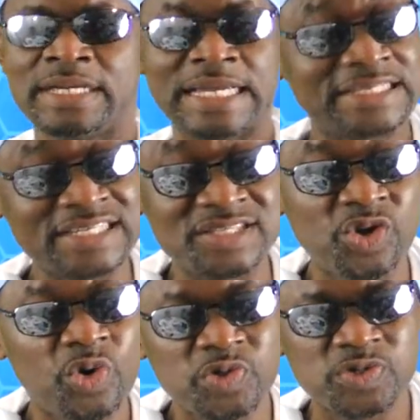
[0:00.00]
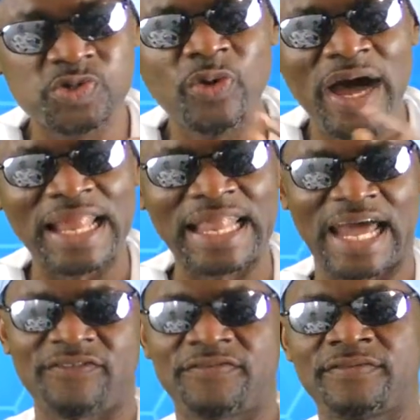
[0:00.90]
it is those who are
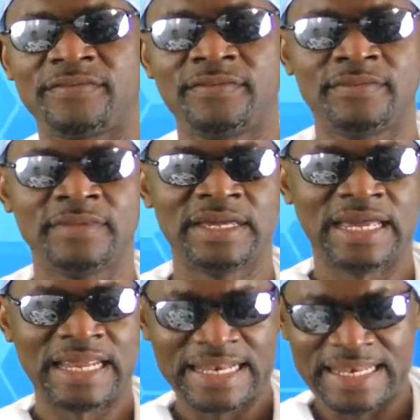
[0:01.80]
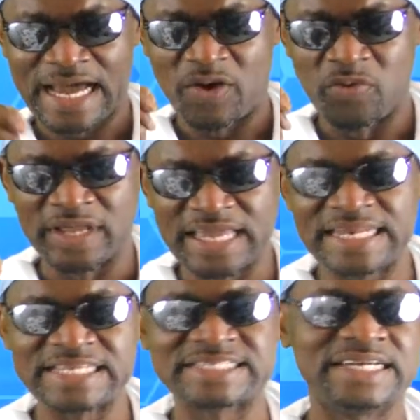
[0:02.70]
alive that will get
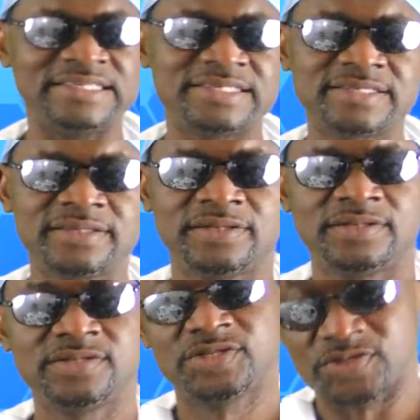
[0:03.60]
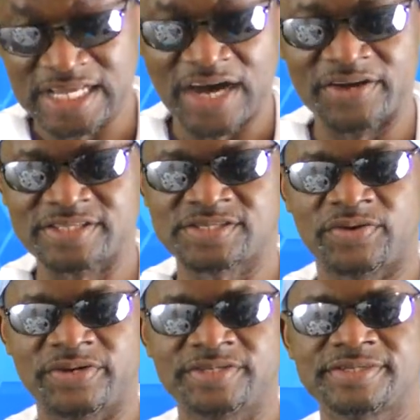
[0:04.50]
the chance to tell these
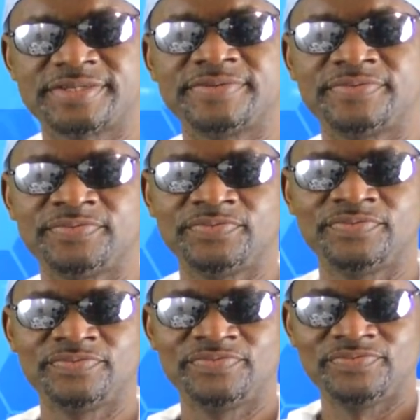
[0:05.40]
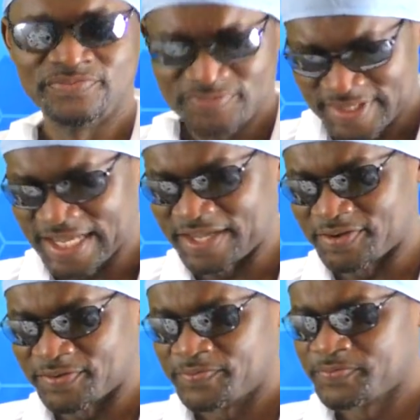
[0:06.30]
stories. Thank you.